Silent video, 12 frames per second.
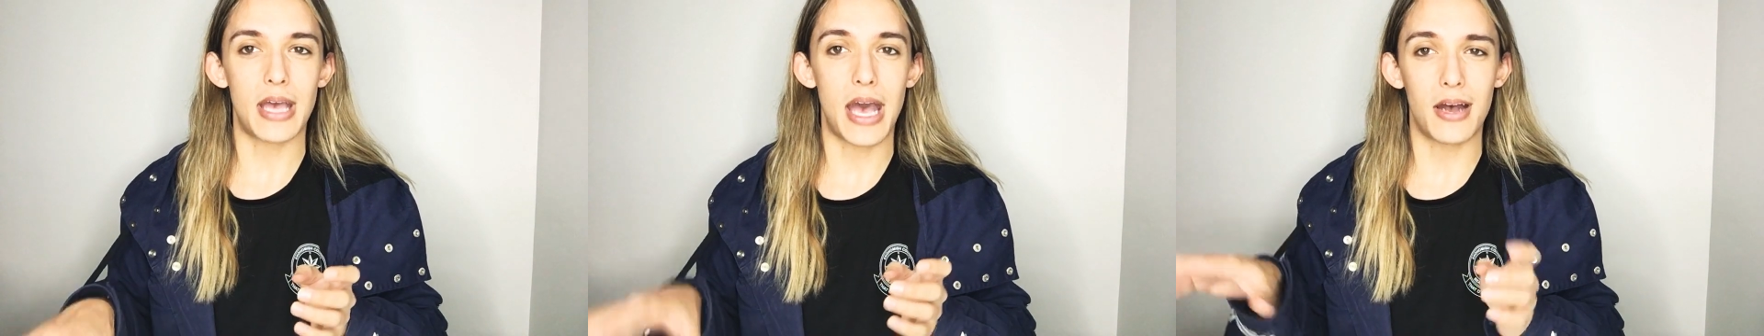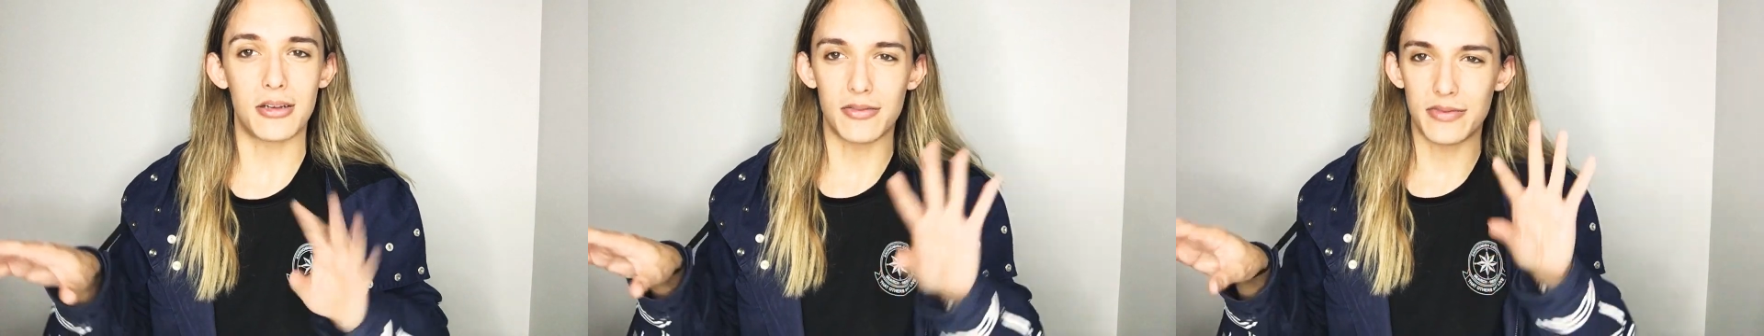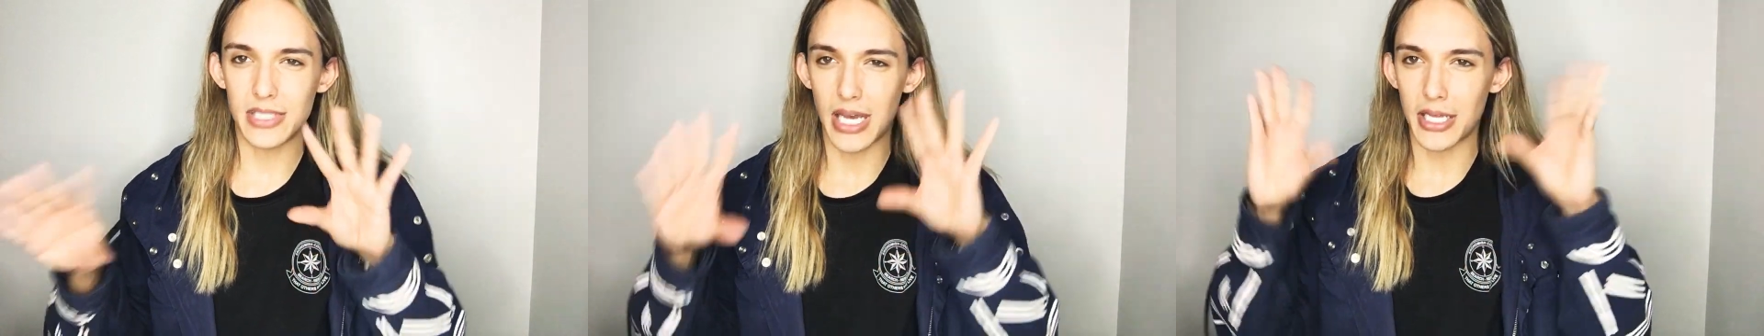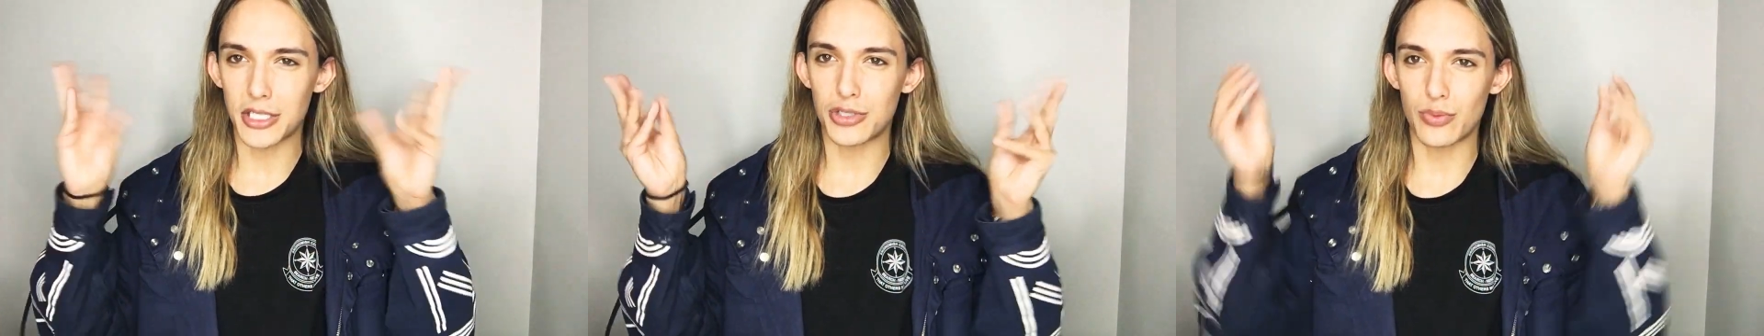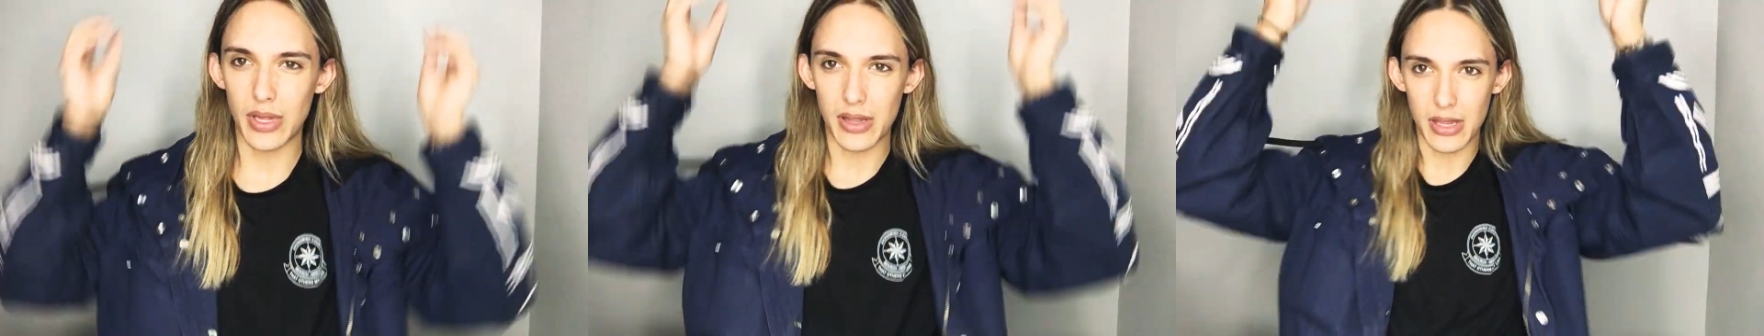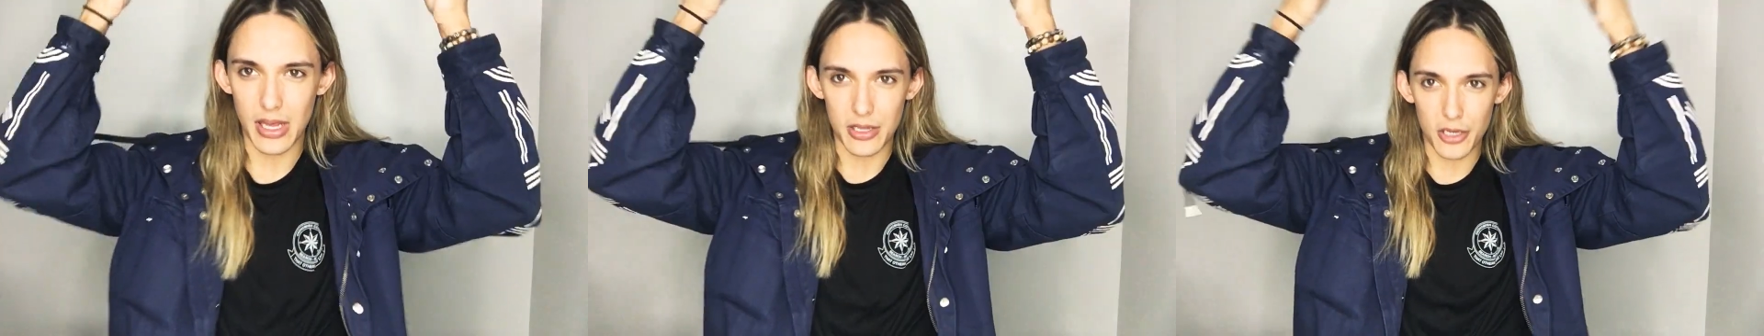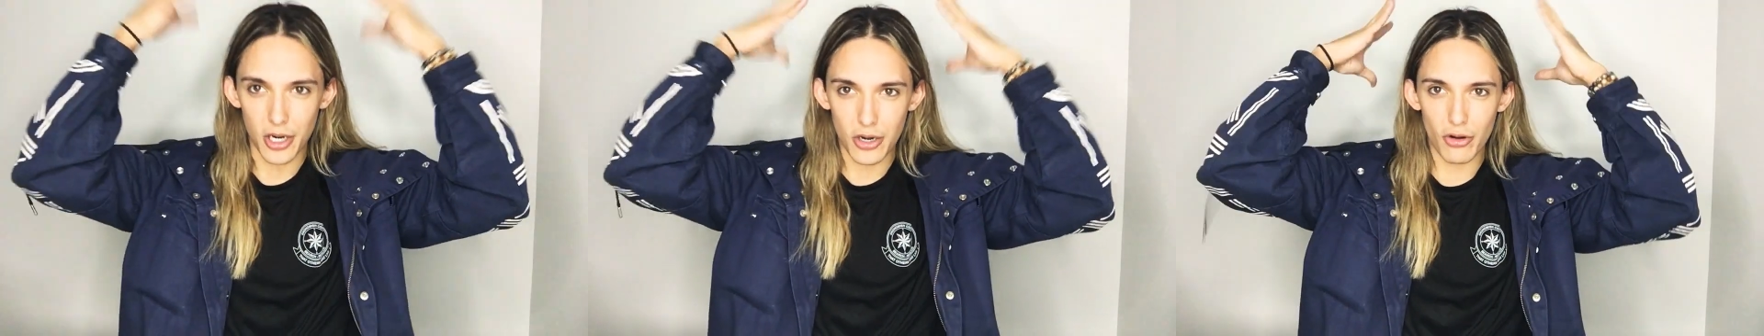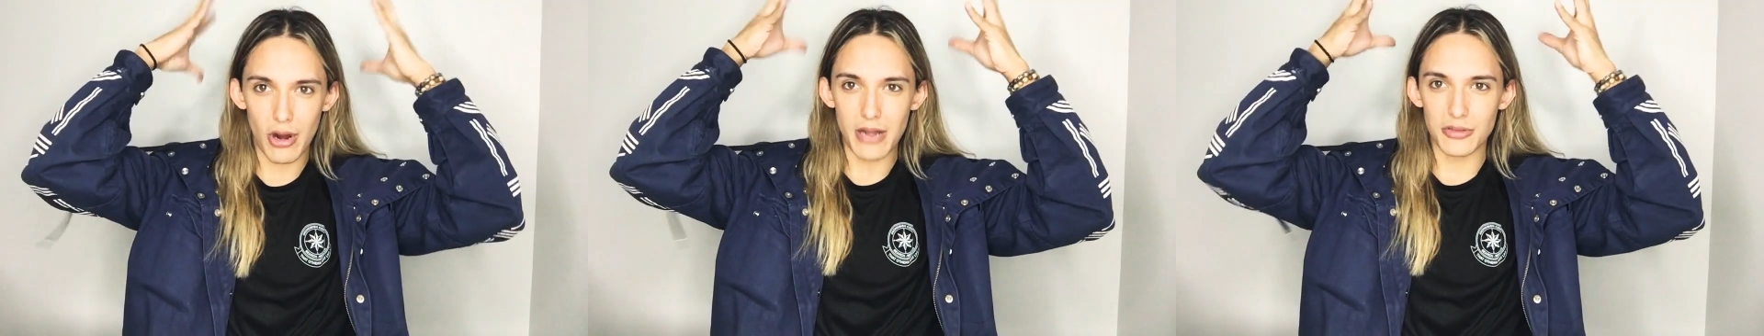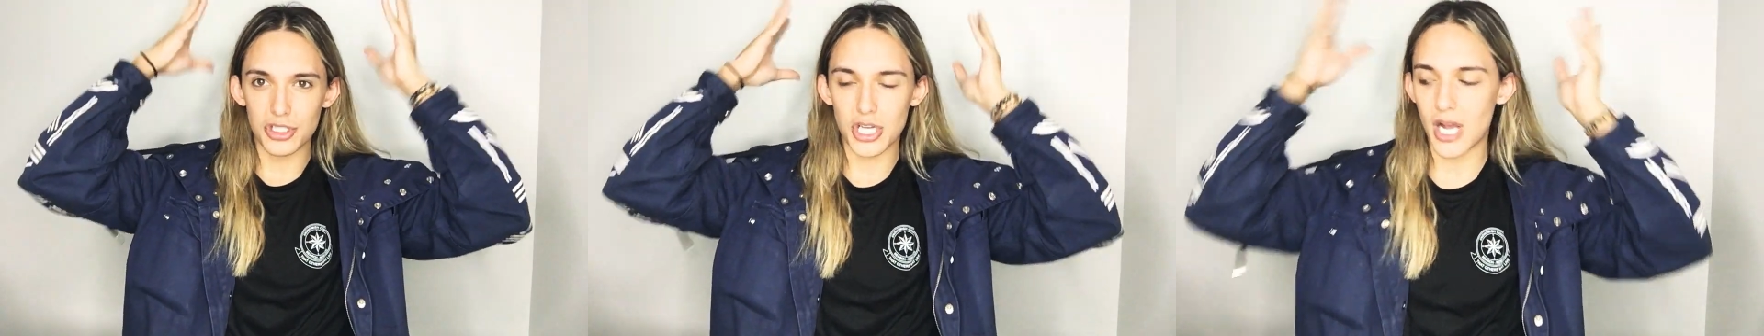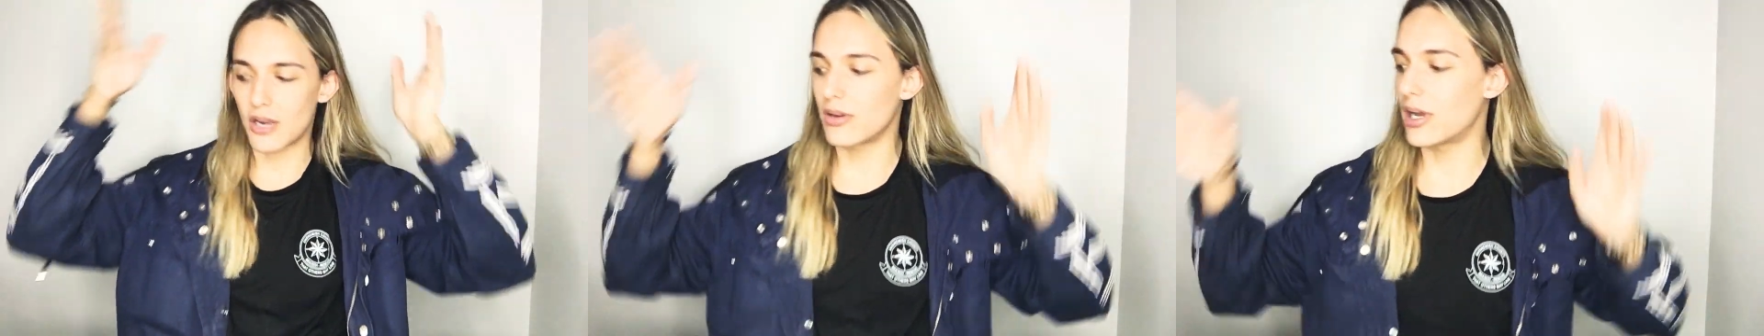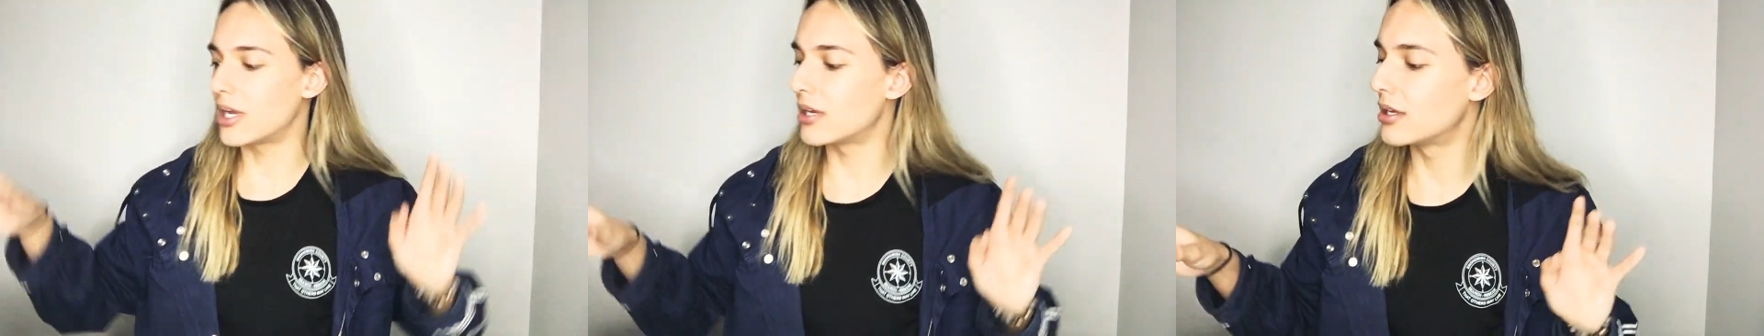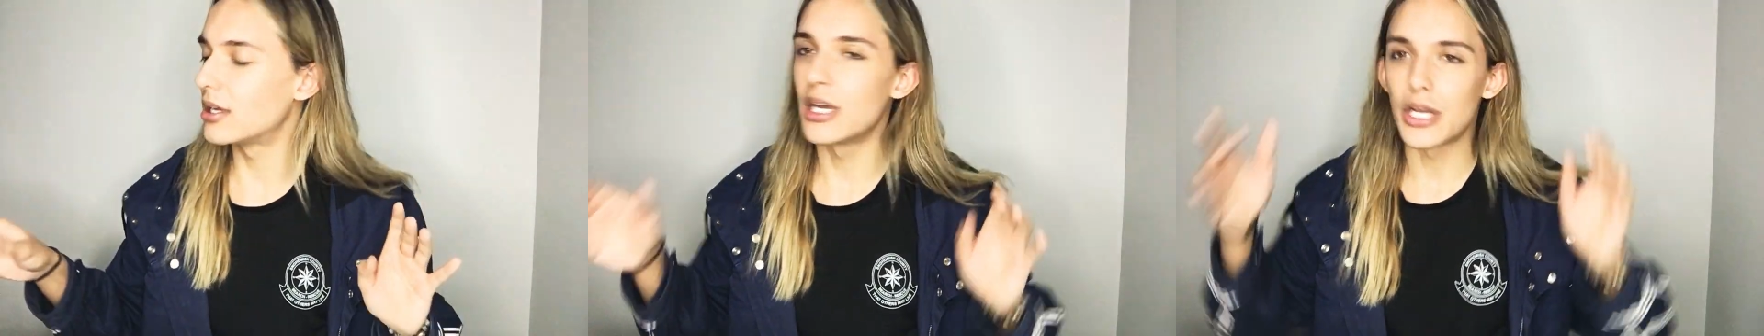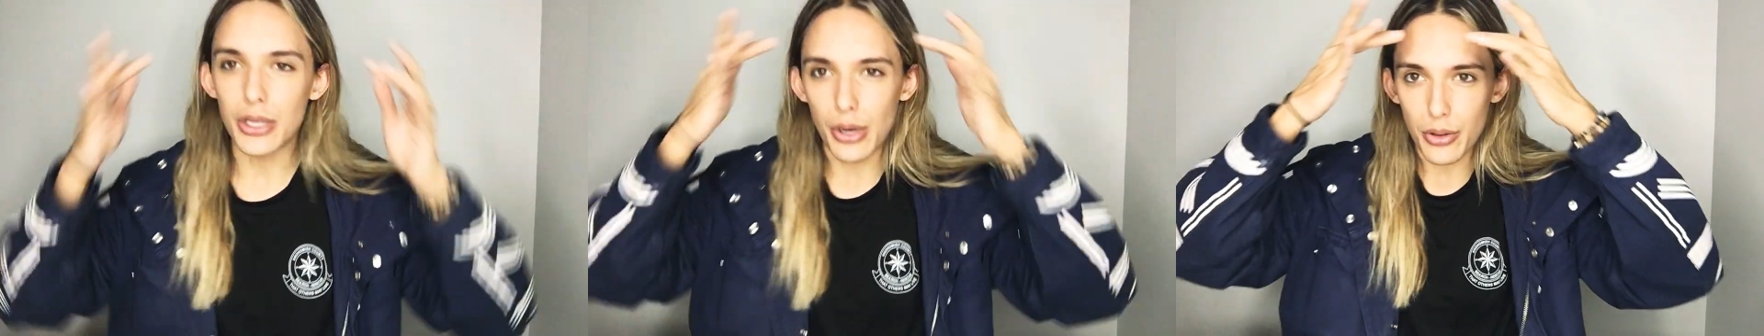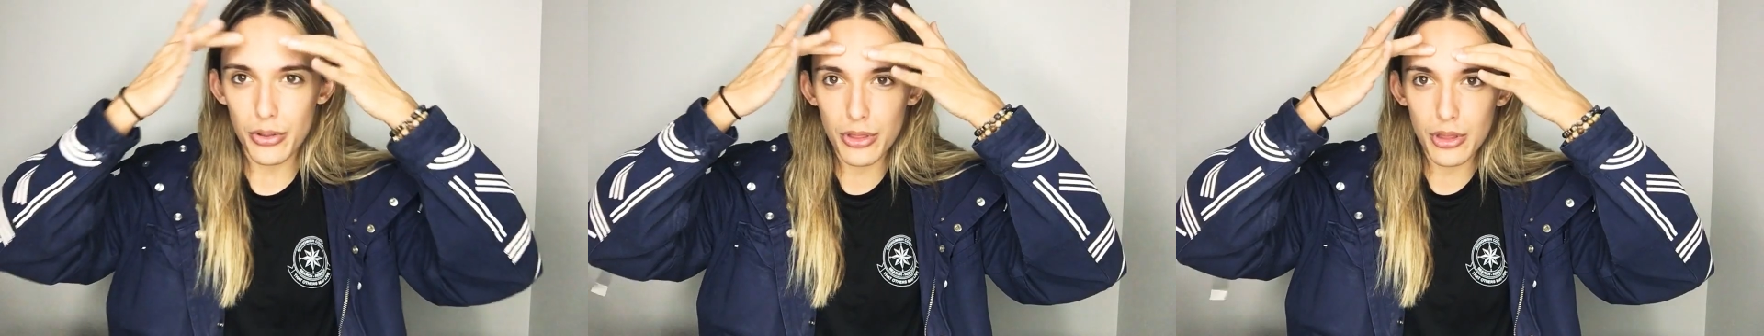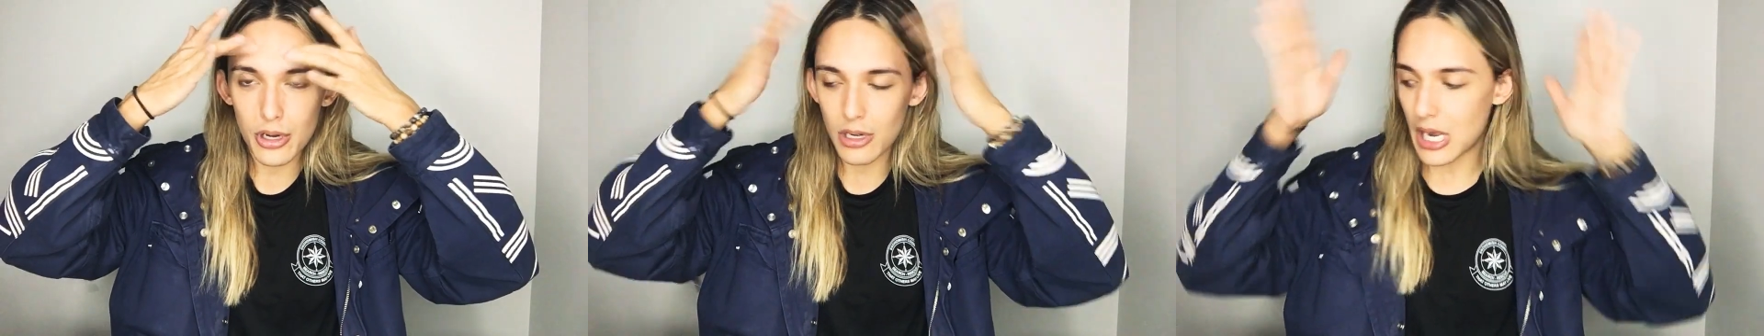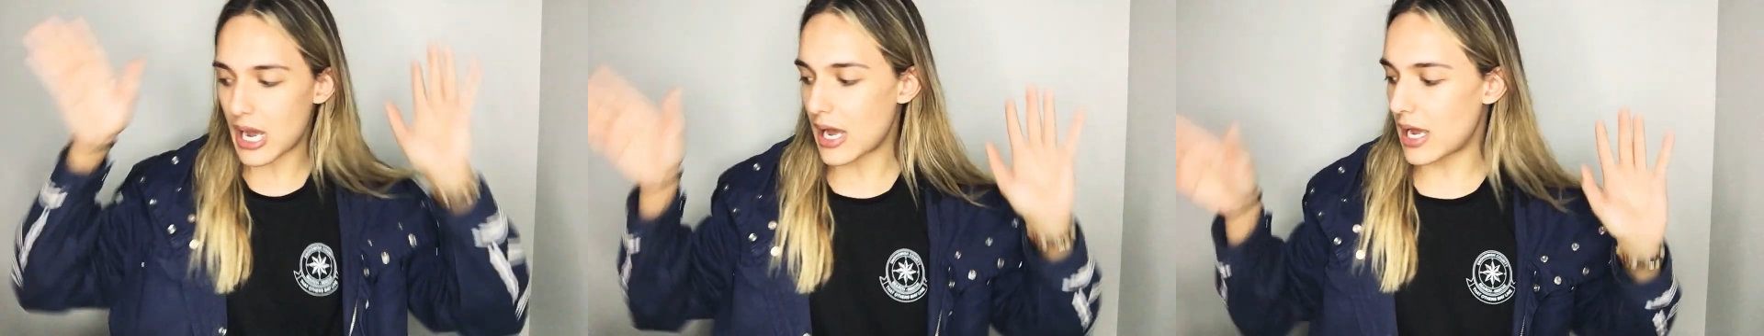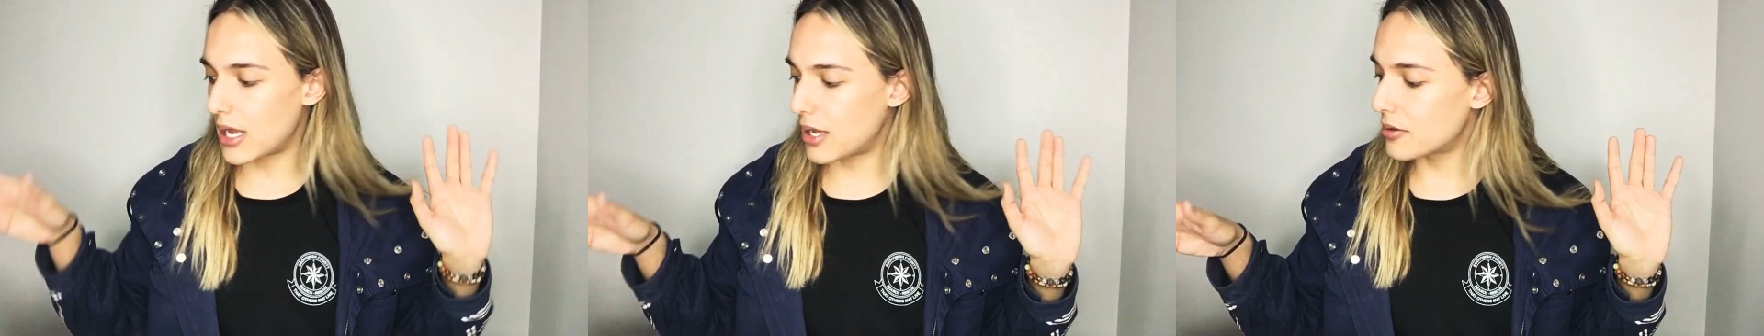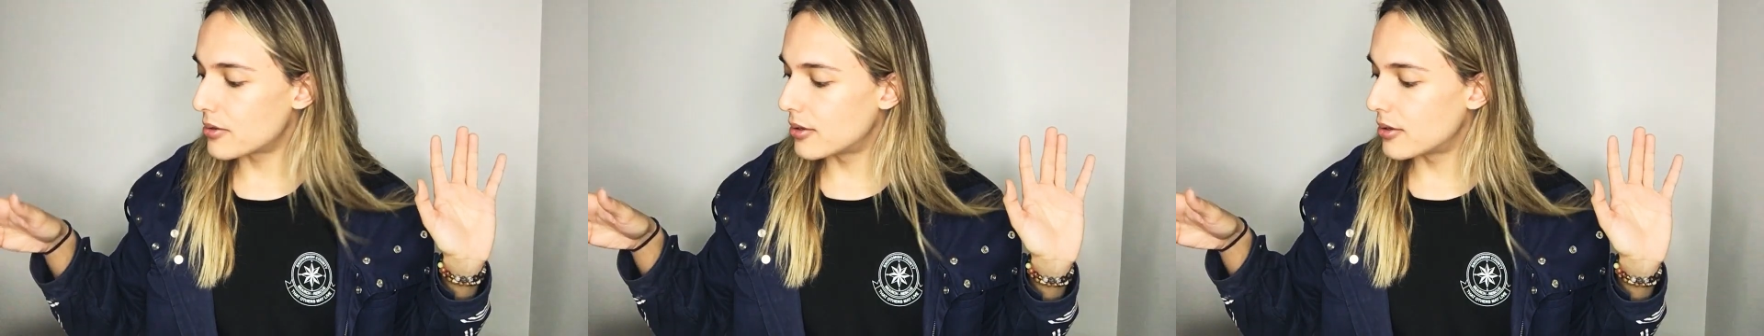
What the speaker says: out of touch with your crown chakra, your third eye,